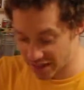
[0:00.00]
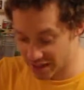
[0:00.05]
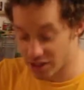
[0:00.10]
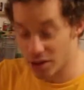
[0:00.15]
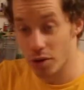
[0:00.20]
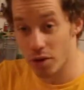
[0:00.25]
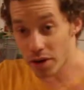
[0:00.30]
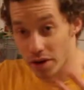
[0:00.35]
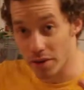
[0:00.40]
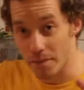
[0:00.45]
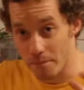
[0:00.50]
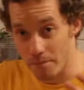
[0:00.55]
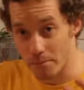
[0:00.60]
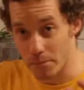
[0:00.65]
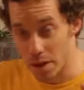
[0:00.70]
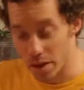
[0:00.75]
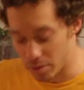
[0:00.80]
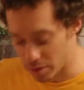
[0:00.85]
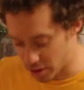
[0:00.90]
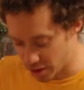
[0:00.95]
It's going to
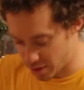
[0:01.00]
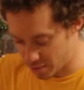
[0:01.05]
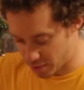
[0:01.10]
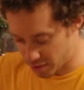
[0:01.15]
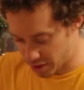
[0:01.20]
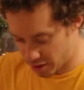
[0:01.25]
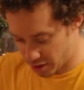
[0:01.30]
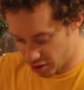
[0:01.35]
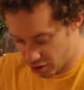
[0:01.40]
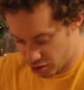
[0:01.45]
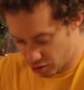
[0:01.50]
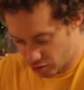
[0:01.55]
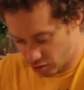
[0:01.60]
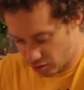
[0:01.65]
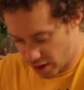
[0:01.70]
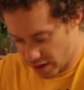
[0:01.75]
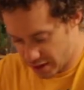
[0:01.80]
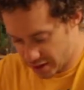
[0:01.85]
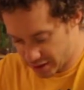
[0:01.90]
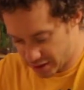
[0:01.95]
bubble up like
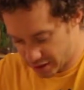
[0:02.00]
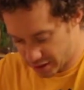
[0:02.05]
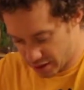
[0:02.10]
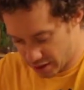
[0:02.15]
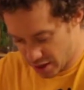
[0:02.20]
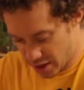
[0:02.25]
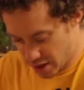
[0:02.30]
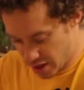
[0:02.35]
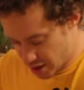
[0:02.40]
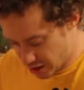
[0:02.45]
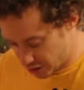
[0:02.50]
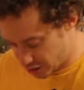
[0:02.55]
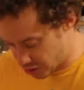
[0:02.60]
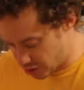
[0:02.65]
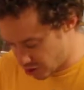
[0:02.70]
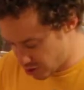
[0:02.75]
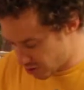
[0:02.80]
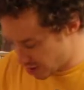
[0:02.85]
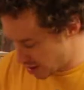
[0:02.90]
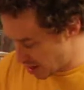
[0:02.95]
crazy. So
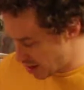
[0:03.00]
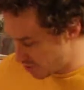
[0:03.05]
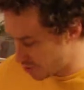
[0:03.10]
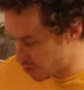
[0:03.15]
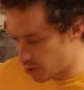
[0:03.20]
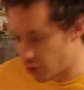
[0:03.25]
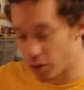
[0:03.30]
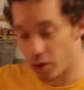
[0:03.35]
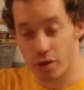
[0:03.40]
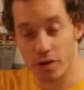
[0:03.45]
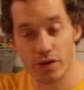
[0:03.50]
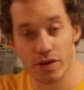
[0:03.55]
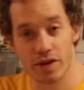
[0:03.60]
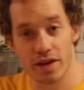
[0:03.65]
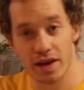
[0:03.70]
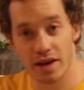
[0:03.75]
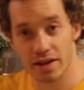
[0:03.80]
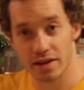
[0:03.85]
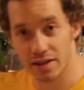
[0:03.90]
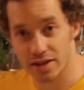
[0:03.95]
you can have the whole
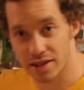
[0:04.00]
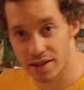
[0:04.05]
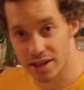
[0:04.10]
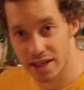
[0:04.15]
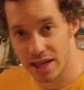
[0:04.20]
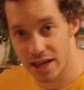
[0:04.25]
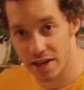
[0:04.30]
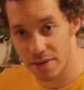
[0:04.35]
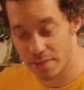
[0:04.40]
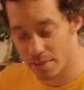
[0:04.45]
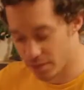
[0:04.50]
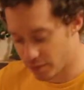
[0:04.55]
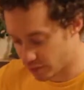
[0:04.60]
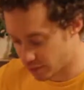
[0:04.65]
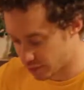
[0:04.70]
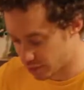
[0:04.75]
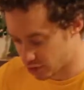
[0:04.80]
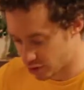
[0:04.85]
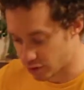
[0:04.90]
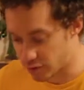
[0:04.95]
thing the same
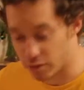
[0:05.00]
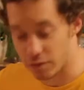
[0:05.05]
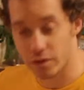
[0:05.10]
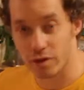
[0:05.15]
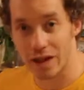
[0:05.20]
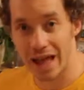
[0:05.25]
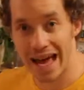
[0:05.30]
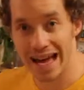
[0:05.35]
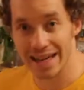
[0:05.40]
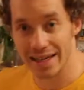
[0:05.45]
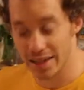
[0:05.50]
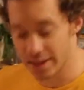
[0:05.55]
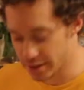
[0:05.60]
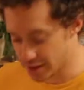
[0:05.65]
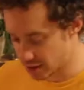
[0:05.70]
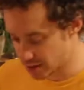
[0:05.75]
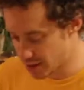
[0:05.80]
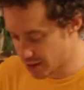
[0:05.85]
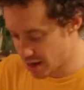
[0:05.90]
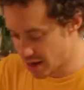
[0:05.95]
sort of
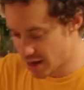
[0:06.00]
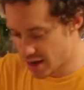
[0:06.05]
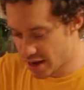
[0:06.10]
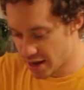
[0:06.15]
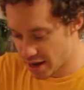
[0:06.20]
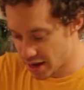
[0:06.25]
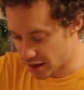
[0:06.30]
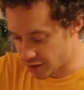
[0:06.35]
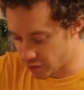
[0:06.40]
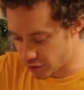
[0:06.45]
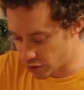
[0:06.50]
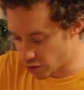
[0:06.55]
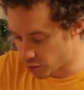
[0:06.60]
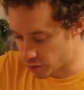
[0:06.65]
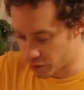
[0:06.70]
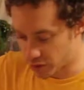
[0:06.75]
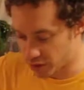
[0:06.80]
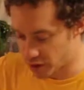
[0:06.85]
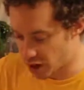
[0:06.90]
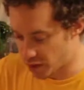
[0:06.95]
flatness, and if you don't
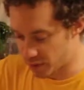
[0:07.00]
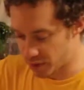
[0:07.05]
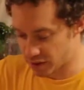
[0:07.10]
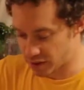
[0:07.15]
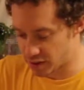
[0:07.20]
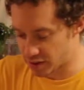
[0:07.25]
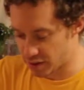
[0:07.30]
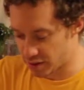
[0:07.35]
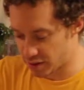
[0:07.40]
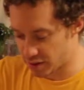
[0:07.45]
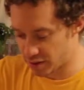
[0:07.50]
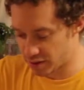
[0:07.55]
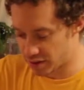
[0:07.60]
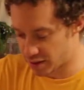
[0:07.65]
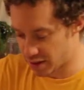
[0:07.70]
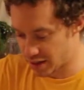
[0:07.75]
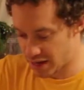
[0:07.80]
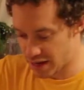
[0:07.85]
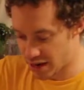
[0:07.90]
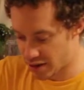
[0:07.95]
put toppings on
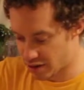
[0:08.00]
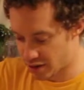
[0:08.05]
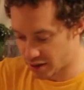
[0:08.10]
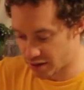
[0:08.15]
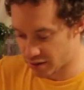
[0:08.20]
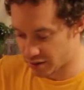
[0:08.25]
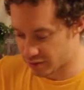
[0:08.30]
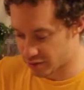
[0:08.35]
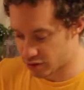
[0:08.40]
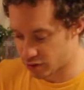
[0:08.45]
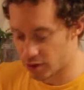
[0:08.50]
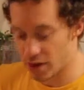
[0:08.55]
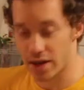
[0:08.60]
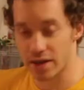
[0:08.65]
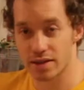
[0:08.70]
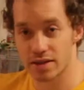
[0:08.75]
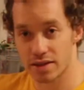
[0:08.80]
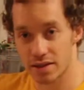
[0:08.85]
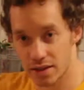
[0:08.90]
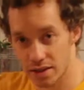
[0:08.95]
an area of
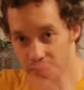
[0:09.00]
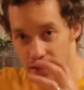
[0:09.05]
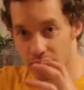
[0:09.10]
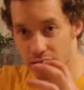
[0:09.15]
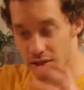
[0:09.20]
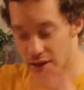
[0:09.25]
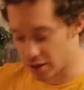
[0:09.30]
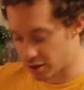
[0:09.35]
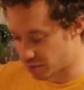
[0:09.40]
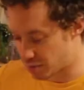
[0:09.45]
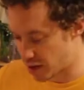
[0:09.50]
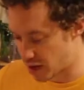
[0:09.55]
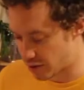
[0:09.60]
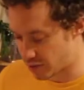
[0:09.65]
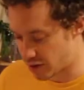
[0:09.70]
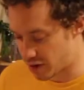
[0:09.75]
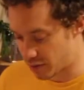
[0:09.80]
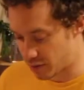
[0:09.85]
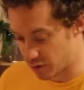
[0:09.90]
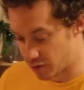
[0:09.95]
crust, it'll
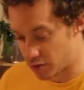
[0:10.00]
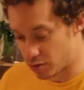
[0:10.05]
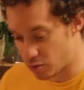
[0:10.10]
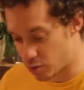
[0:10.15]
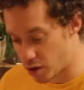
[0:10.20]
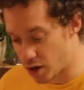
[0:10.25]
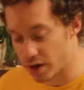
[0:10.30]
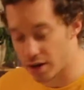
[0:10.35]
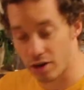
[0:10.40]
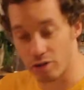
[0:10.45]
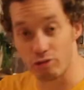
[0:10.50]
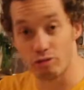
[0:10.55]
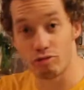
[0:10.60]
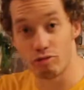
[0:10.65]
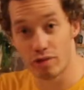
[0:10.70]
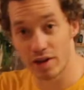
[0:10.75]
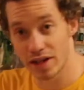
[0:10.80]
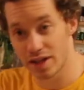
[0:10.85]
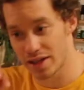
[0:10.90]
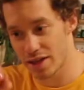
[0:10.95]
puff up. If you want a
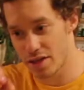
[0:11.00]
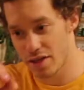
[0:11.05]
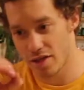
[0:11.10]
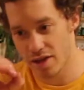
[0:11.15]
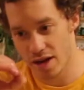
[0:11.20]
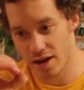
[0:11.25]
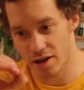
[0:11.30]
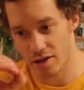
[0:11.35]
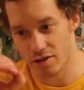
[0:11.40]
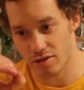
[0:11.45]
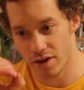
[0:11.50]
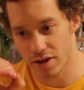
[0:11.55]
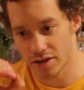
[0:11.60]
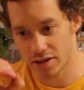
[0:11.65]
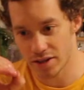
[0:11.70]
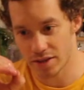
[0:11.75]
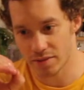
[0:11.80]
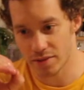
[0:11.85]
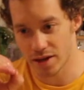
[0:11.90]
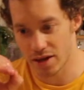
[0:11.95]
really thick
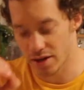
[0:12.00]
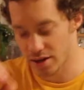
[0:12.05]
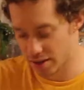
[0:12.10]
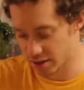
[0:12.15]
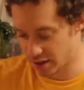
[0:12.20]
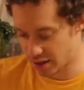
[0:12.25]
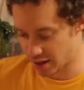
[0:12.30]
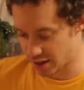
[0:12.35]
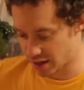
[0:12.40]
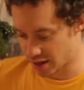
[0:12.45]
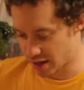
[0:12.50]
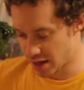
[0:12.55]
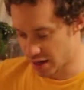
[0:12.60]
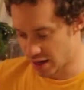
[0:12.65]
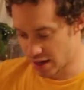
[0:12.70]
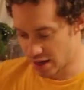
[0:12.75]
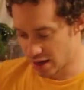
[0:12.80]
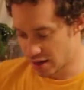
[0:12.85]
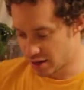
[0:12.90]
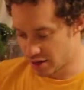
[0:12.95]
crust, I'm talking like,
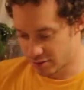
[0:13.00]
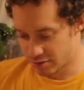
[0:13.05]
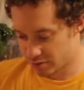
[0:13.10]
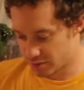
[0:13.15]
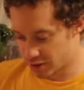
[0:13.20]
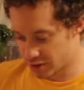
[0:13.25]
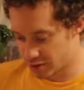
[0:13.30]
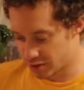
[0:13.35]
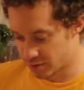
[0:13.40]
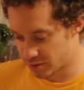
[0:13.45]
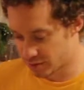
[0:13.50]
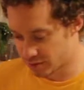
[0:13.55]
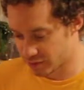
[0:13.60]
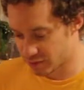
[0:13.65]
you know,